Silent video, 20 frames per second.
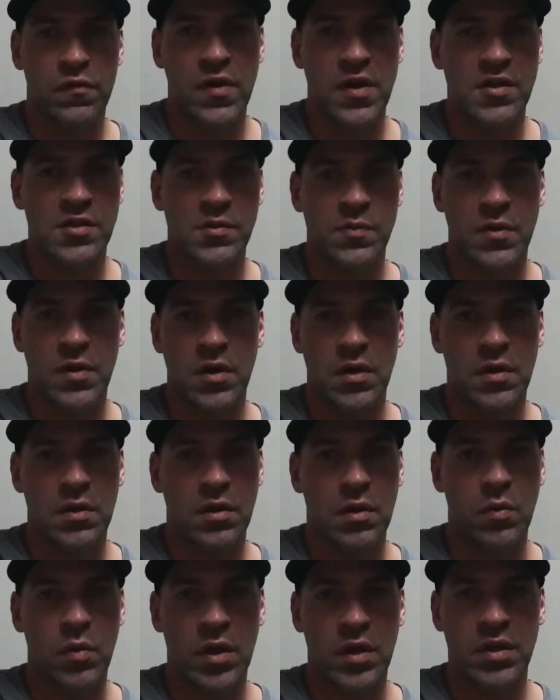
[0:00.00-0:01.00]
Facebook
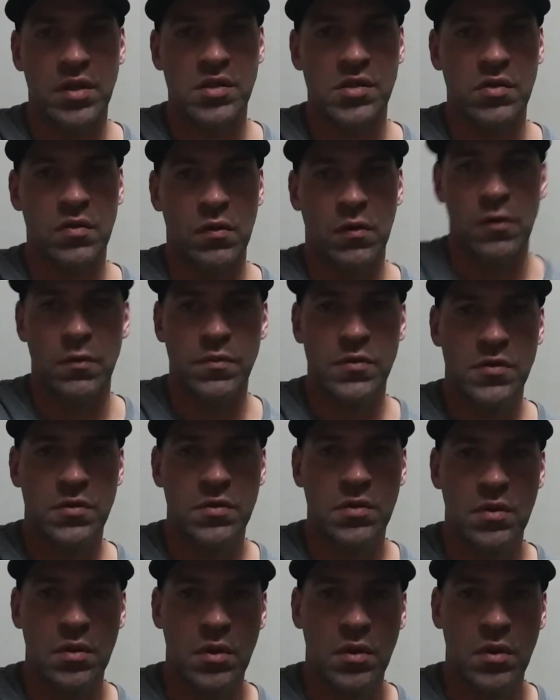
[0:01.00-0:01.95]
on one of these groups